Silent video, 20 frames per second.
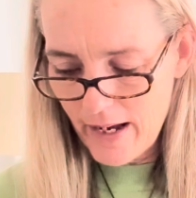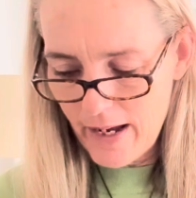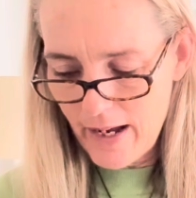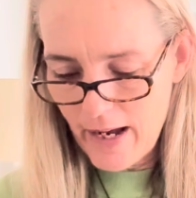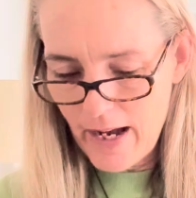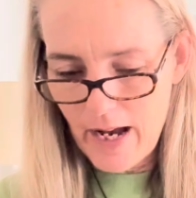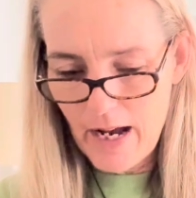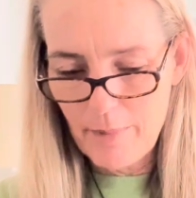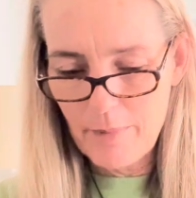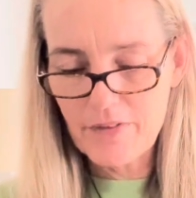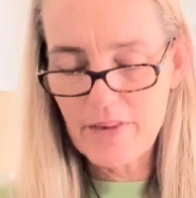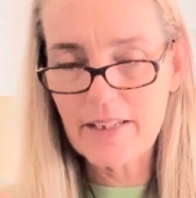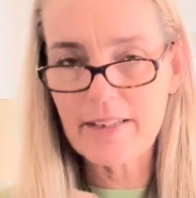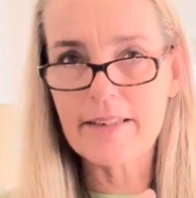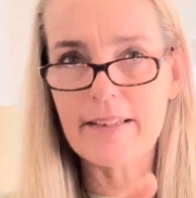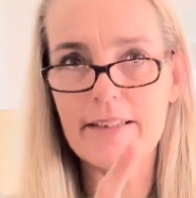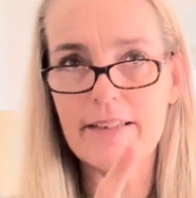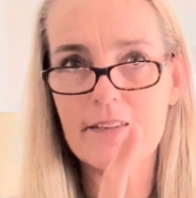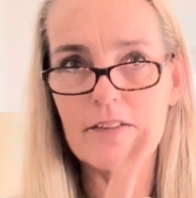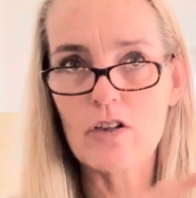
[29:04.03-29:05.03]
I think
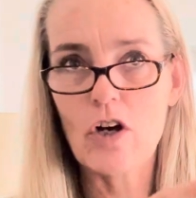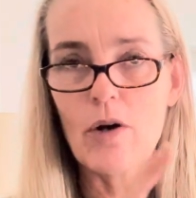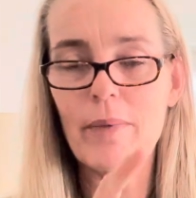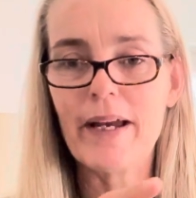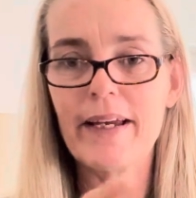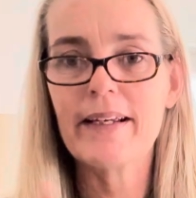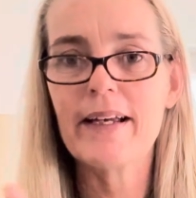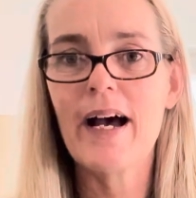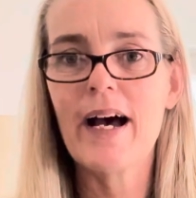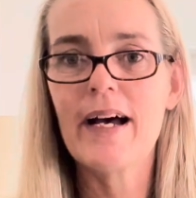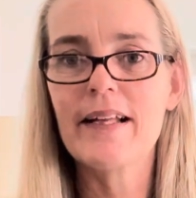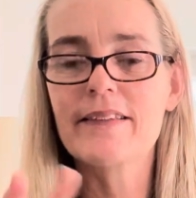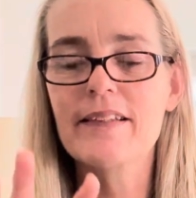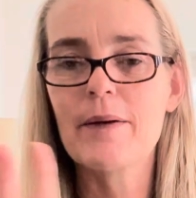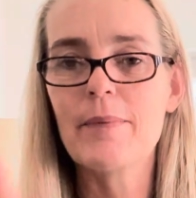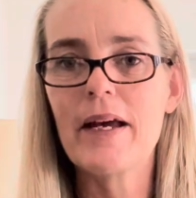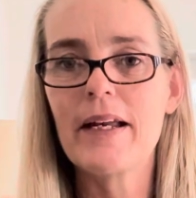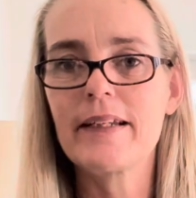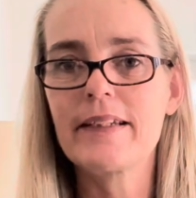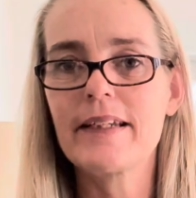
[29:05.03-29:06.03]
the soulmate cards
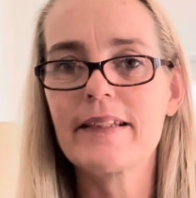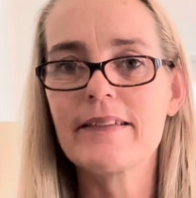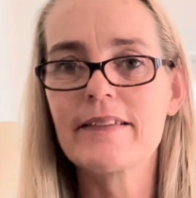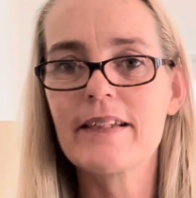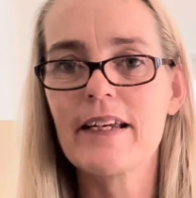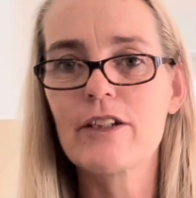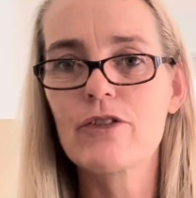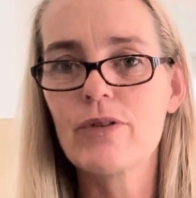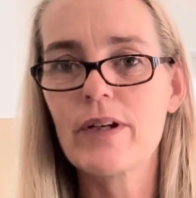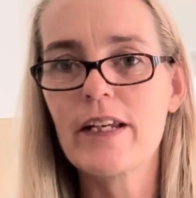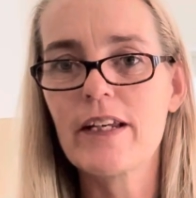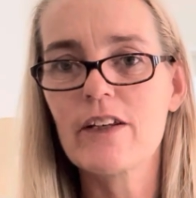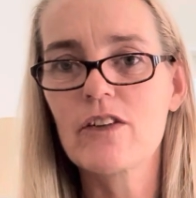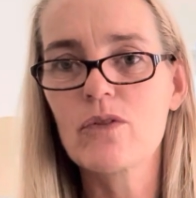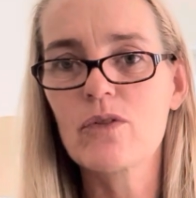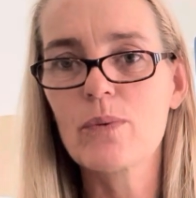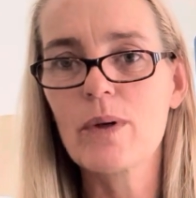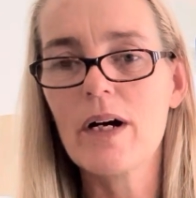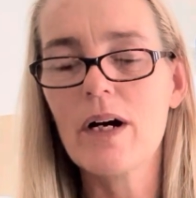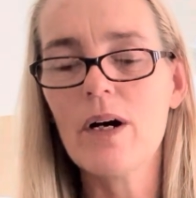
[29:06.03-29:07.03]
come out in yesterday's reading
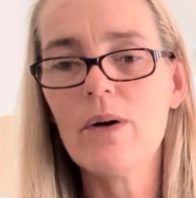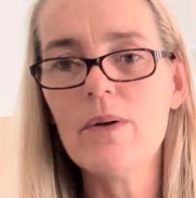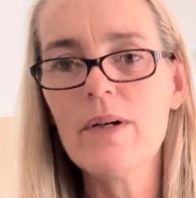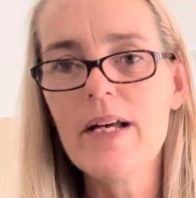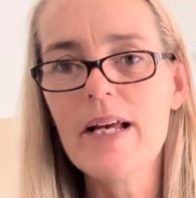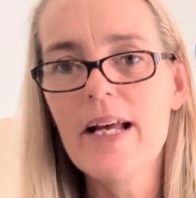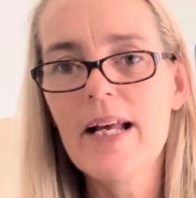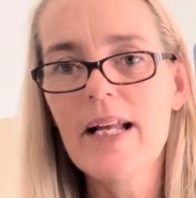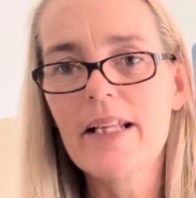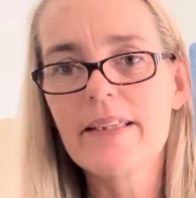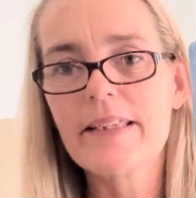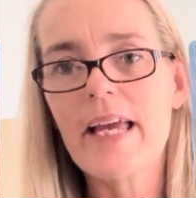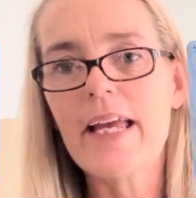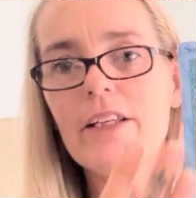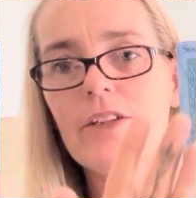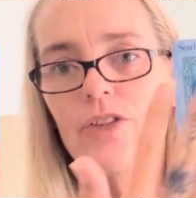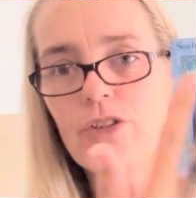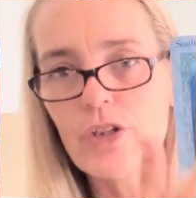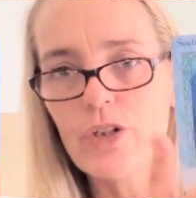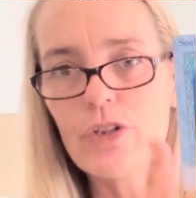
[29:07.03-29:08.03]
as well.
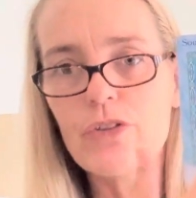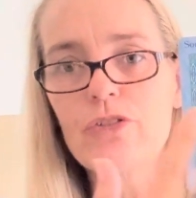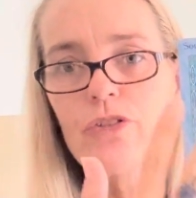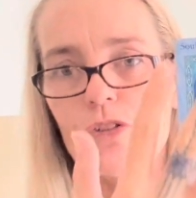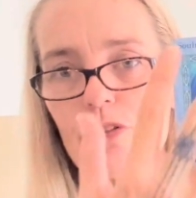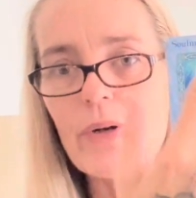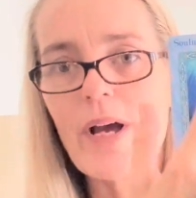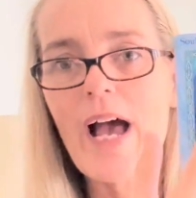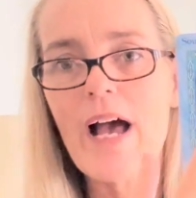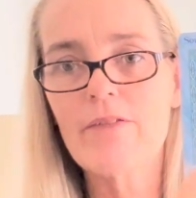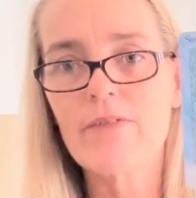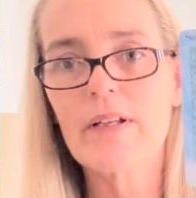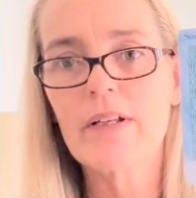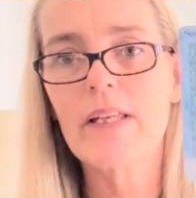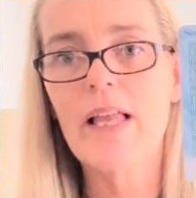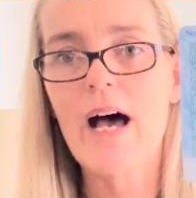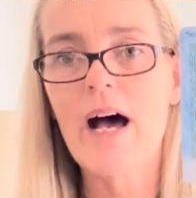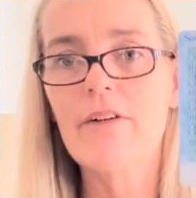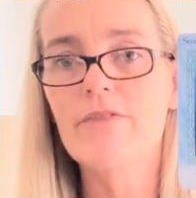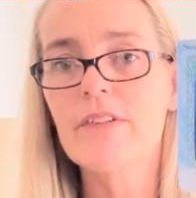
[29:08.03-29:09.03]
Then you do have a
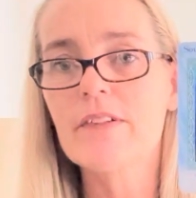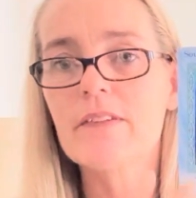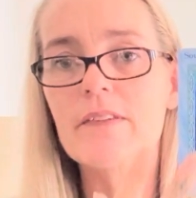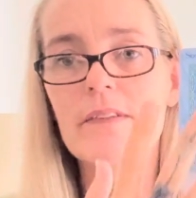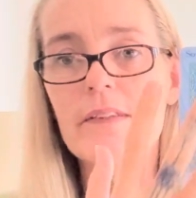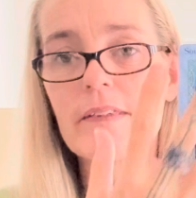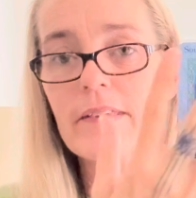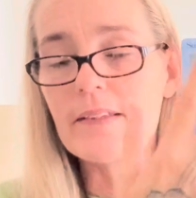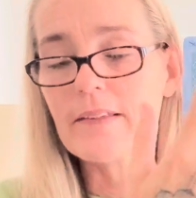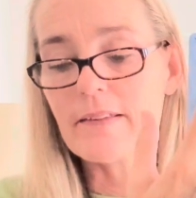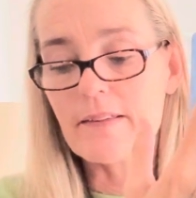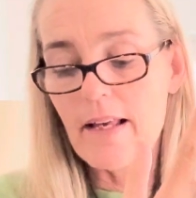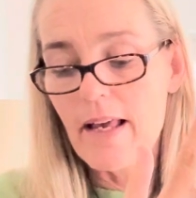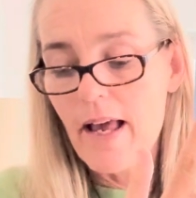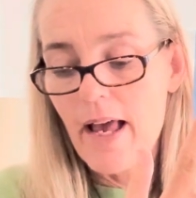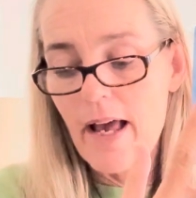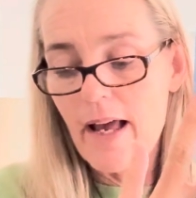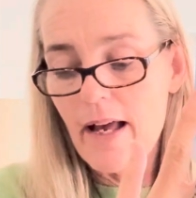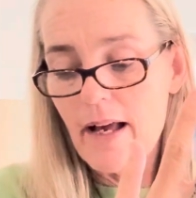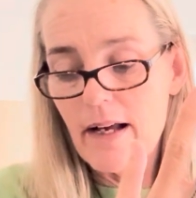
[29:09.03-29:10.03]
love. This
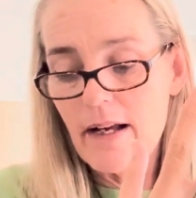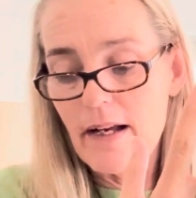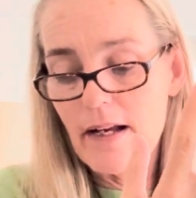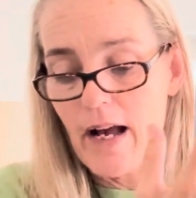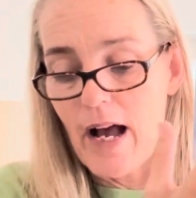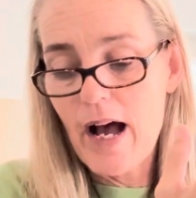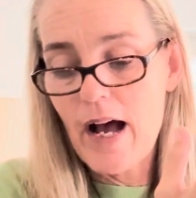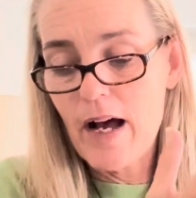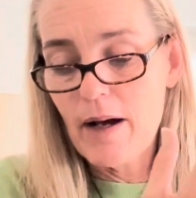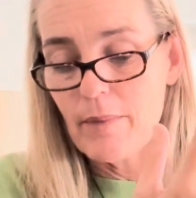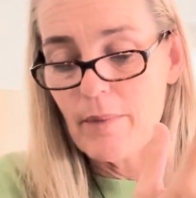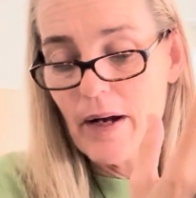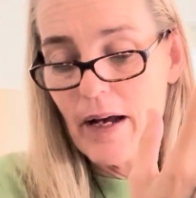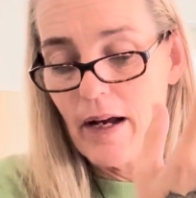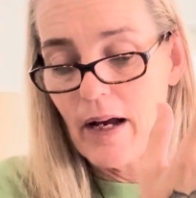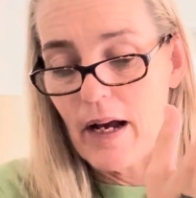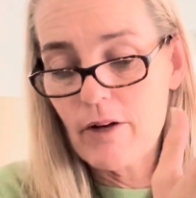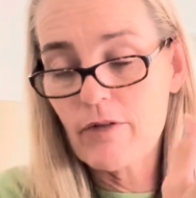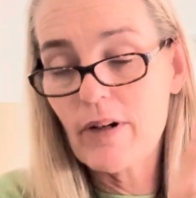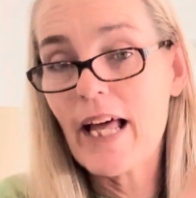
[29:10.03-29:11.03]

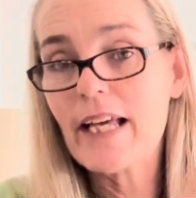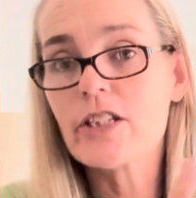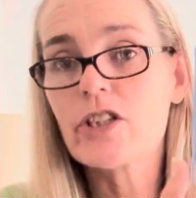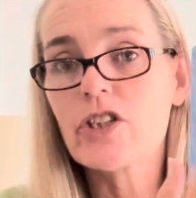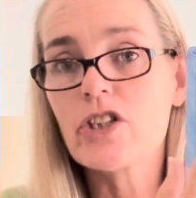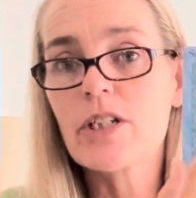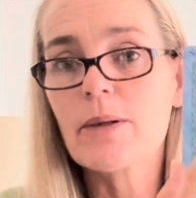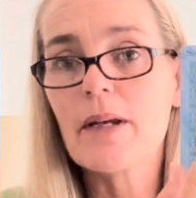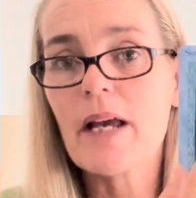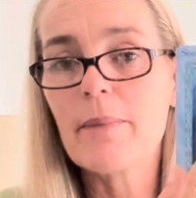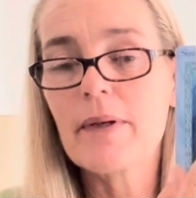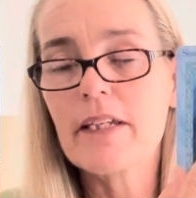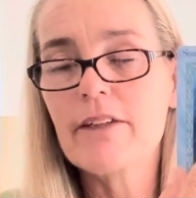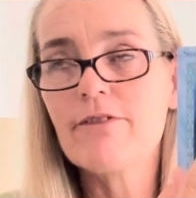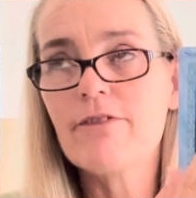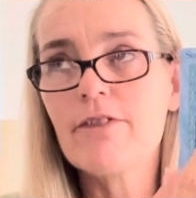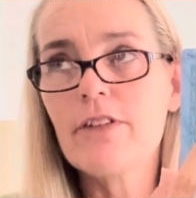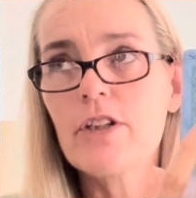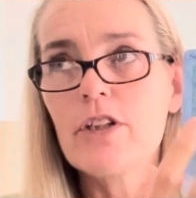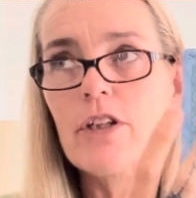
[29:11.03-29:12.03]
a relationship coming
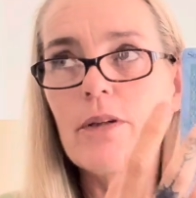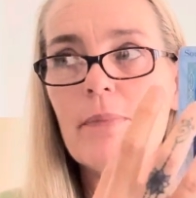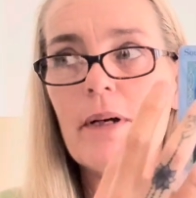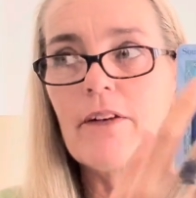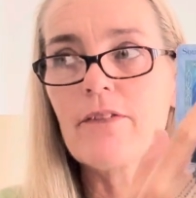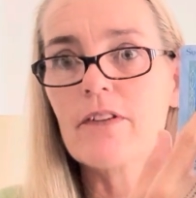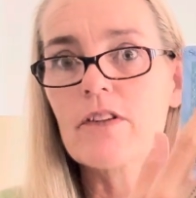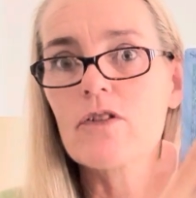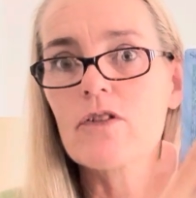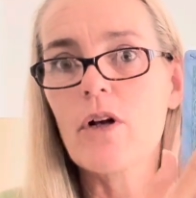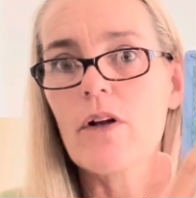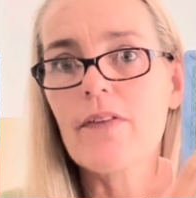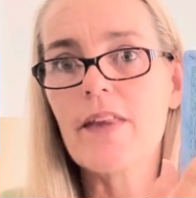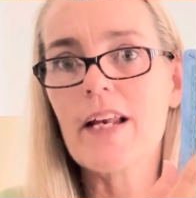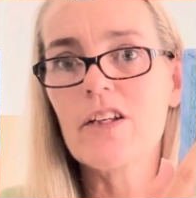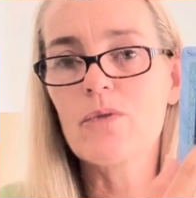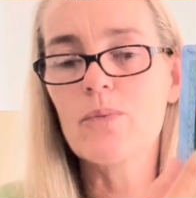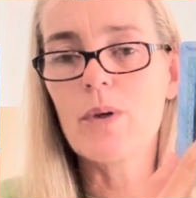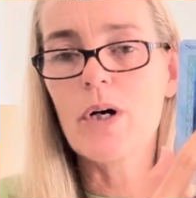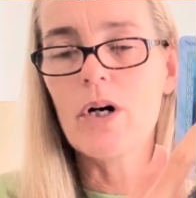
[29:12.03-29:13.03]
in for you. But if it's not that
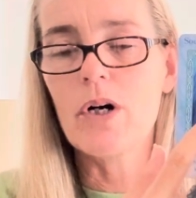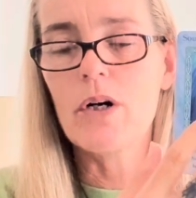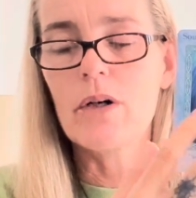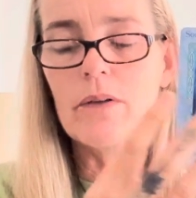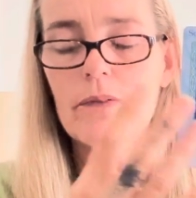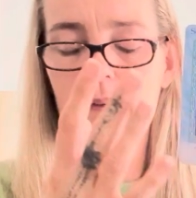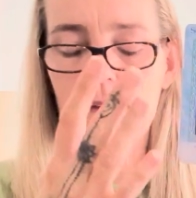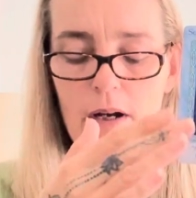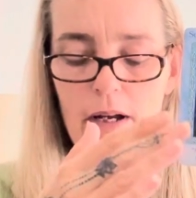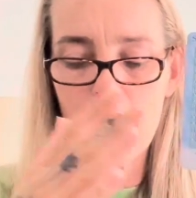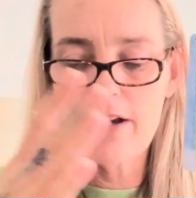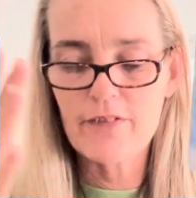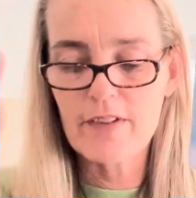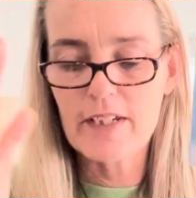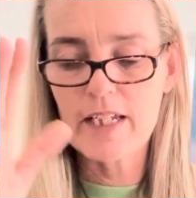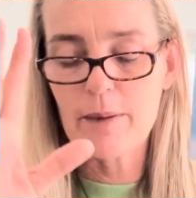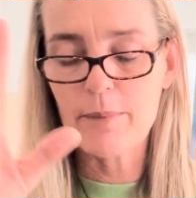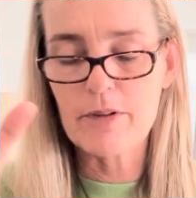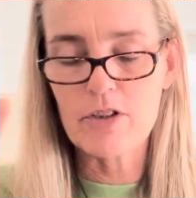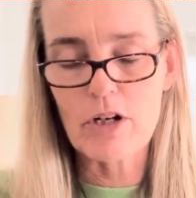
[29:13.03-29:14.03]
as well, I have to
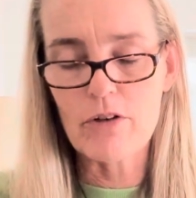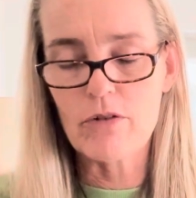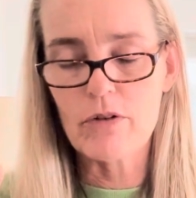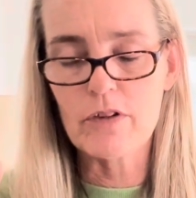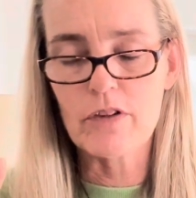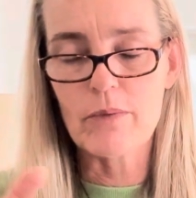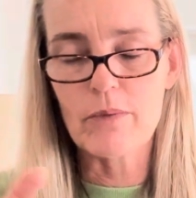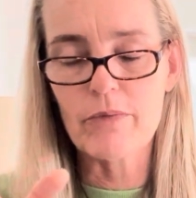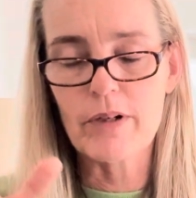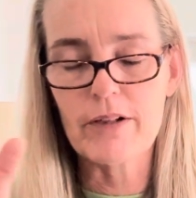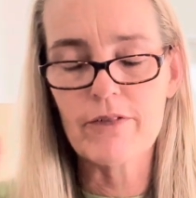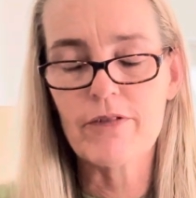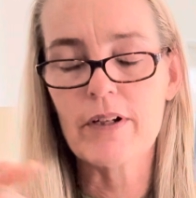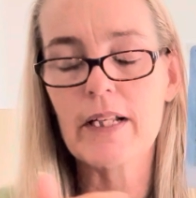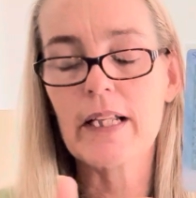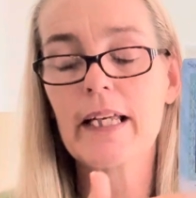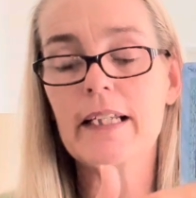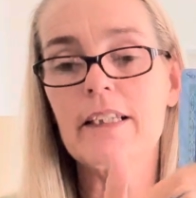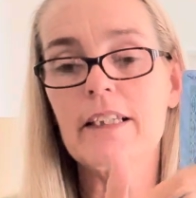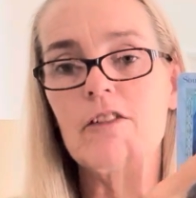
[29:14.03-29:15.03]
keep it general because I'm reading for a
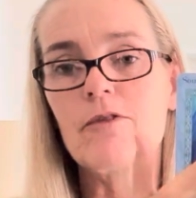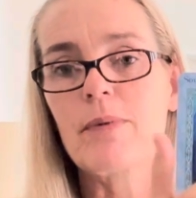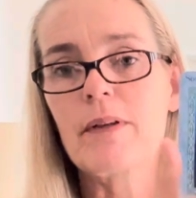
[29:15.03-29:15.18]
collective.